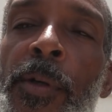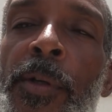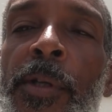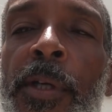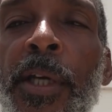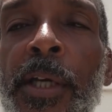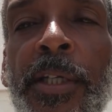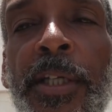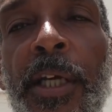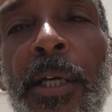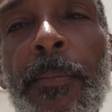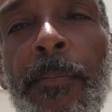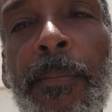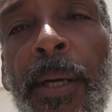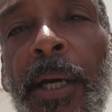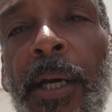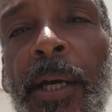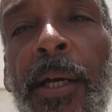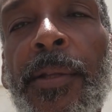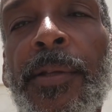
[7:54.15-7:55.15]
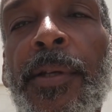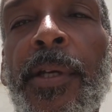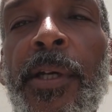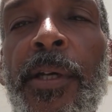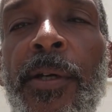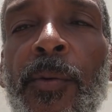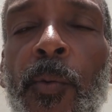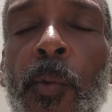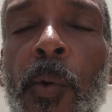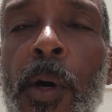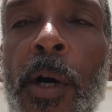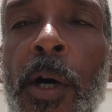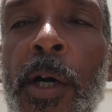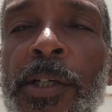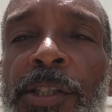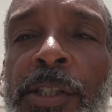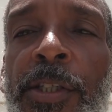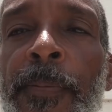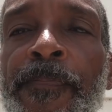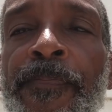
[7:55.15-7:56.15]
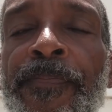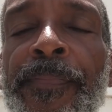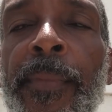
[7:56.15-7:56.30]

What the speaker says: you can't take a bath, you can't wash.